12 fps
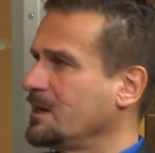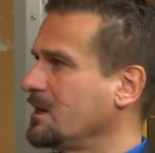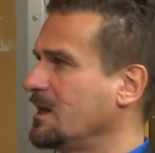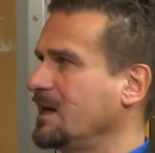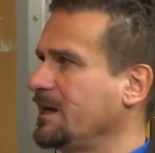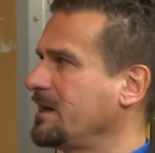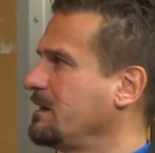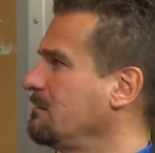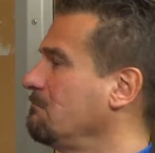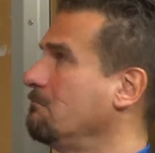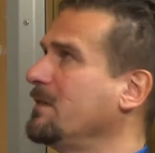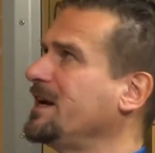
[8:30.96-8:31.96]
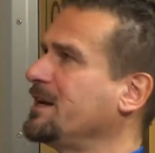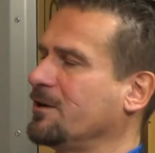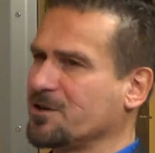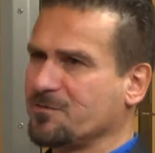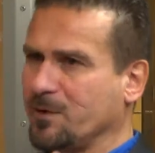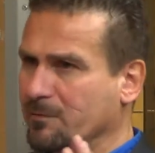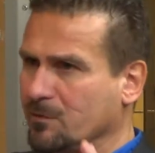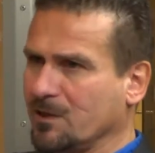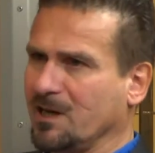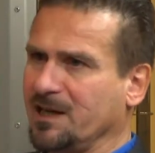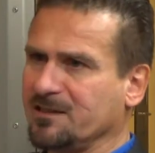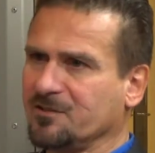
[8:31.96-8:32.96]
Like many others, we would
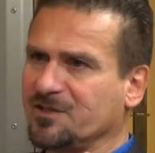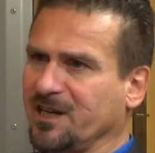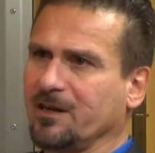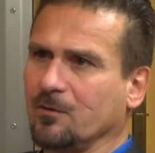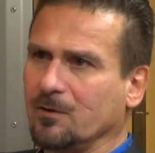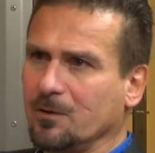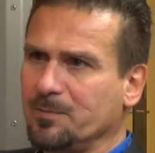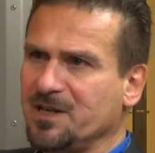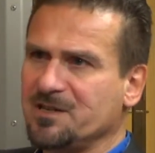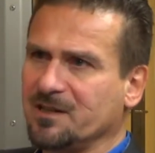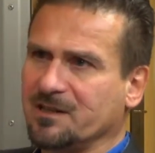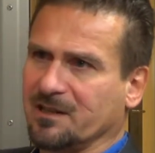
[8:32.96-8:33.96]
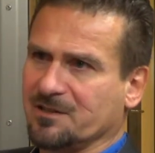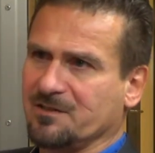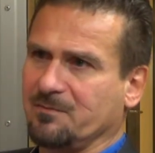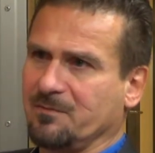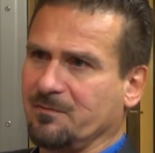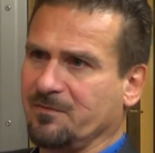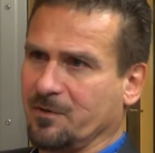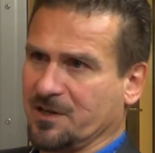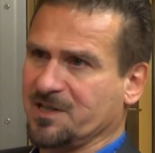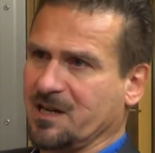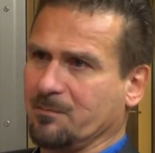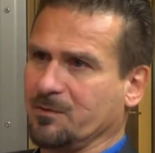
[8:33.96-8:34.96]
like to tackle obesitas, for
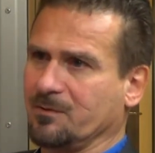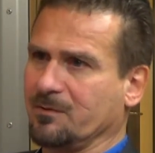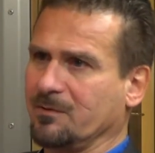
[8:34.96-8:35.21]
example.